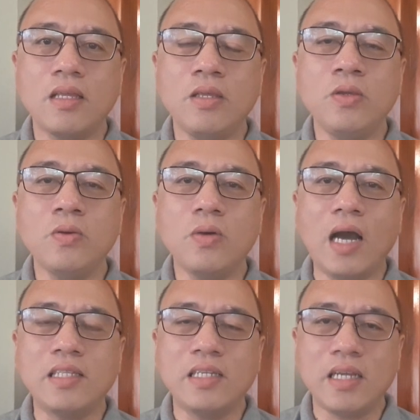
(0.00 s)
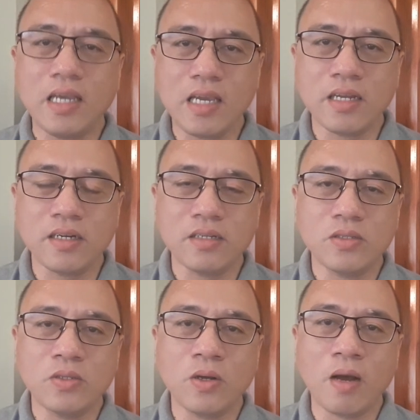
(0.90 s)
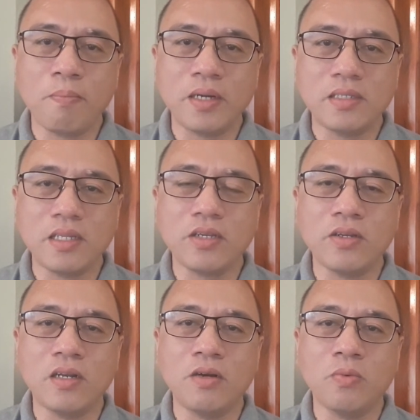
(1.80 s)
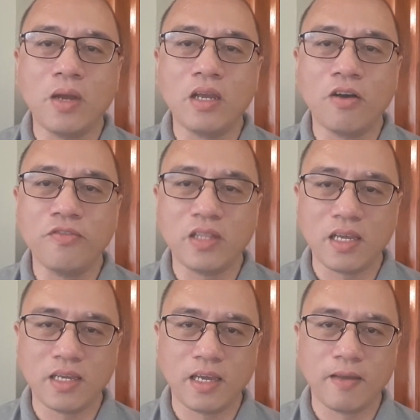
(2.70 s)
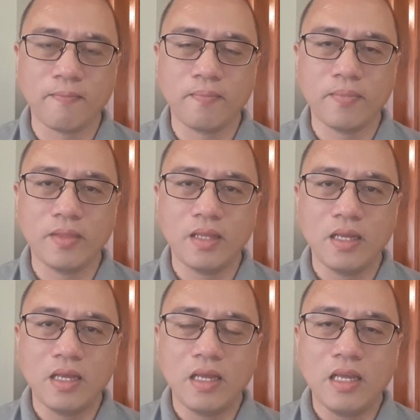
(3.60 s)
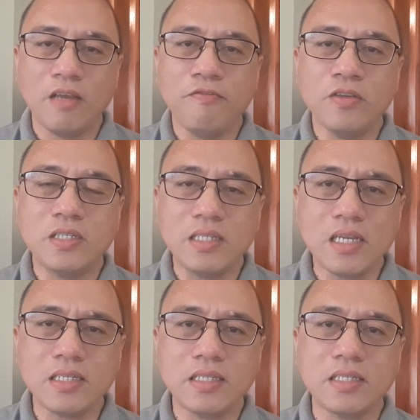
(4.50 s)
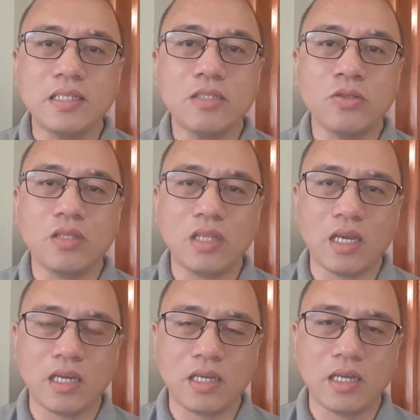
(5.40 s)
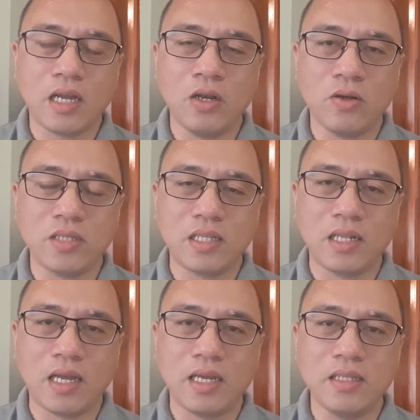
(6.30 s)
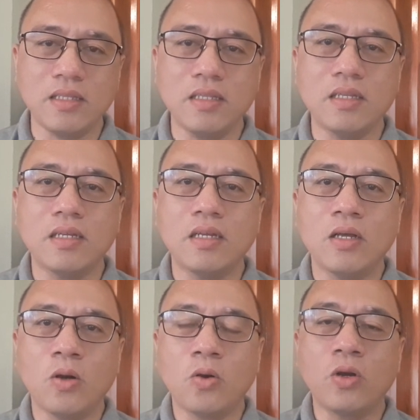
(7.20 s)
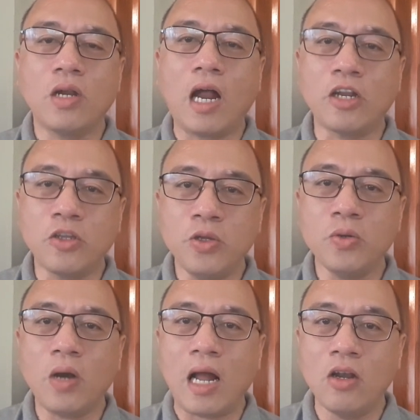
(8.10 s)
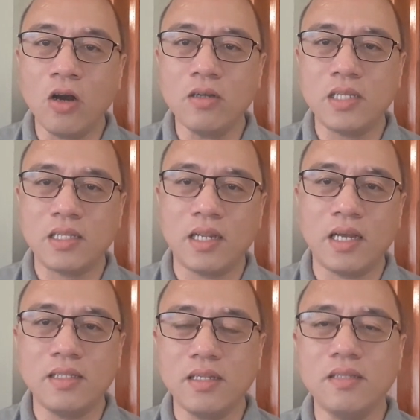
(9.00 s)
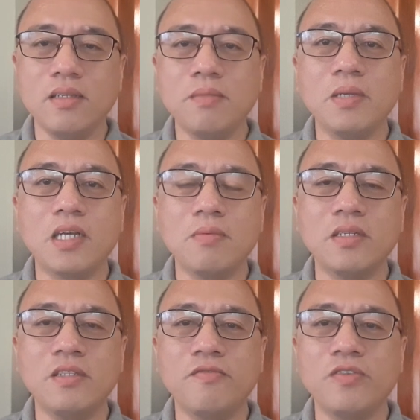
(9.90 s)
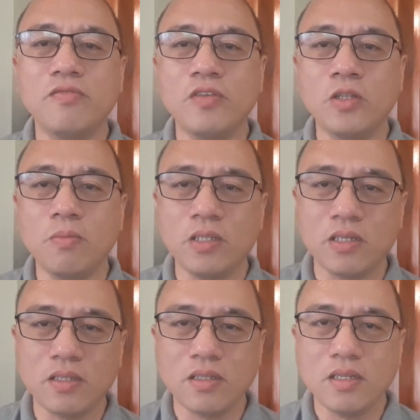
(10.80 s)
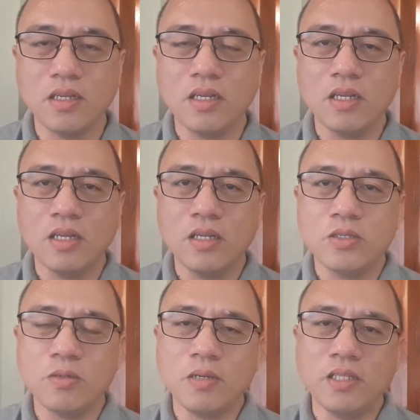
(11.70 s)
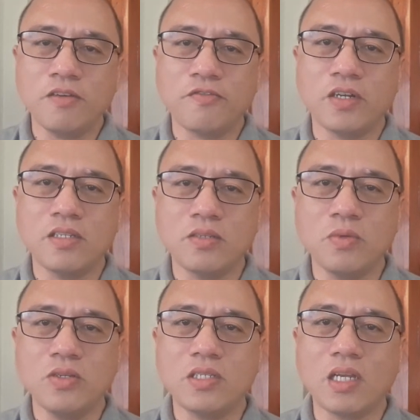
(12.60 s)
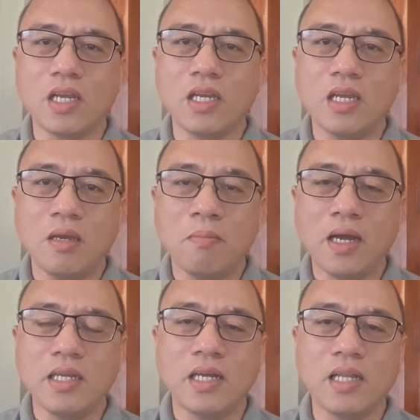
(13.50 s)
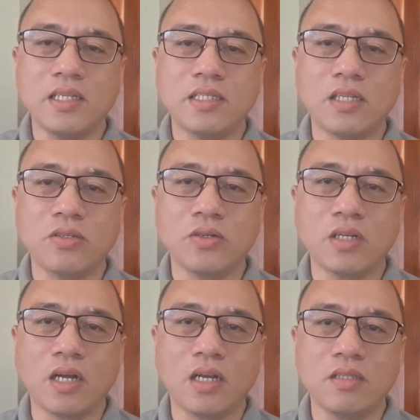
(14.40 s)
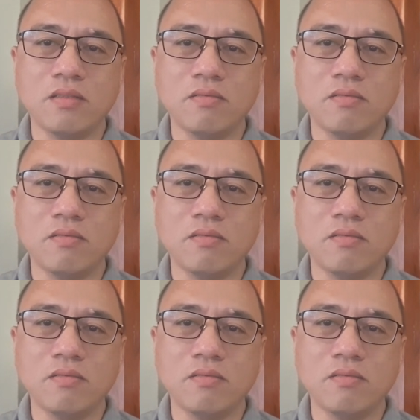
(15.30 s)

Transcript: you adhere to a particular way of thinking. If you cease to think along that line or argue along that line, then it becomes a different phenomenon. So my dear friends, when you say, my God is not your God,